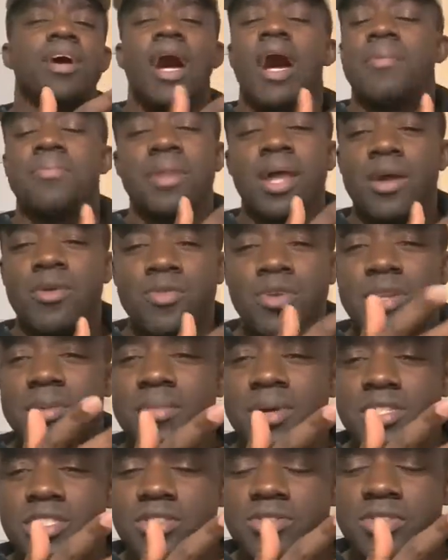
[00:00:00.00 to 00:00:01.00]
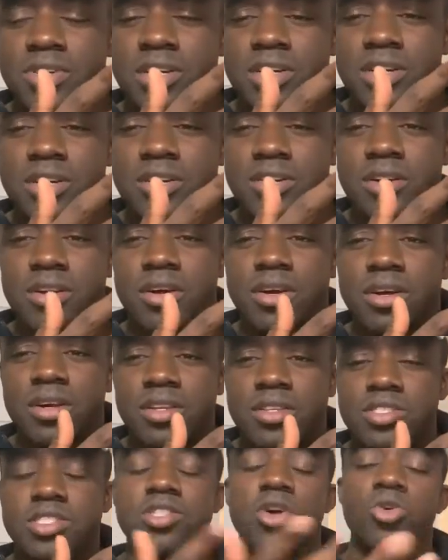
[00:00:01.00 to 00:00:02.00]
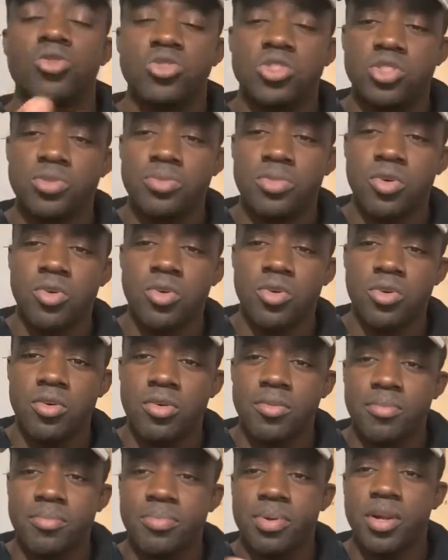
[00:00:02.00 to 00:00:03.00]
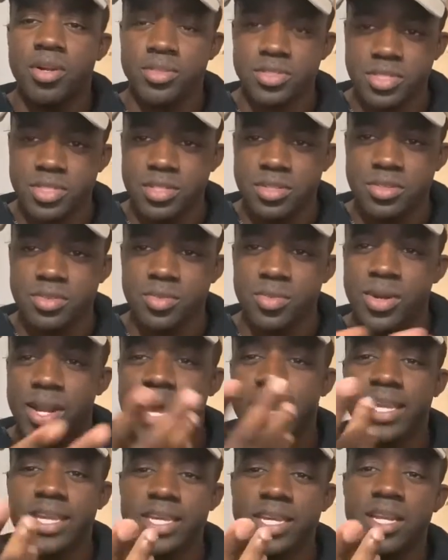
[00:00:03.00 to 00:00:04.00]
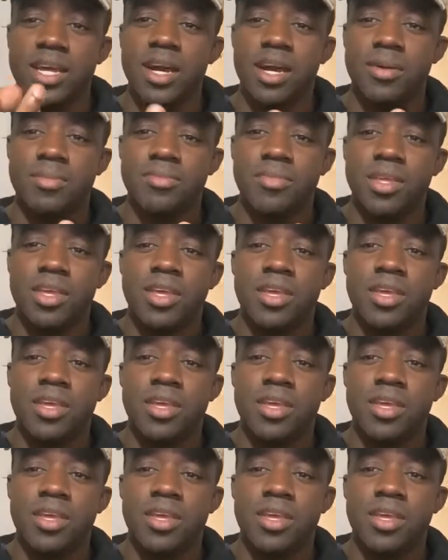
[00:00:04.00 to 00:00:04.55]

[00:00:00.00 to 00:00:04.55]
I'm not really much of a sociable person when I get up